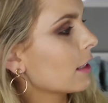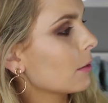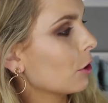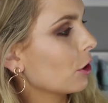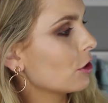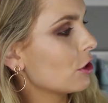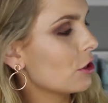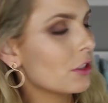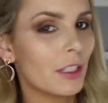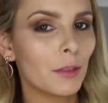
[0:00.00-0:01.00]
and I'm going to
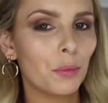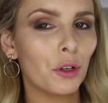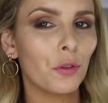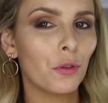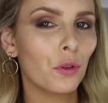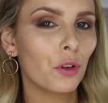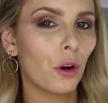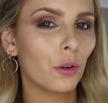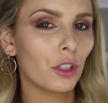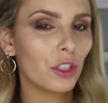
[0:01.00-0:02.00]
use this beautiful
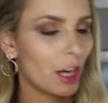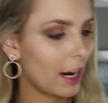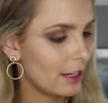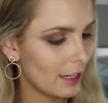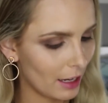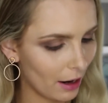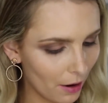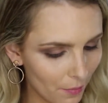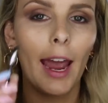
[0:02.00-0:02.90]
golden shade here.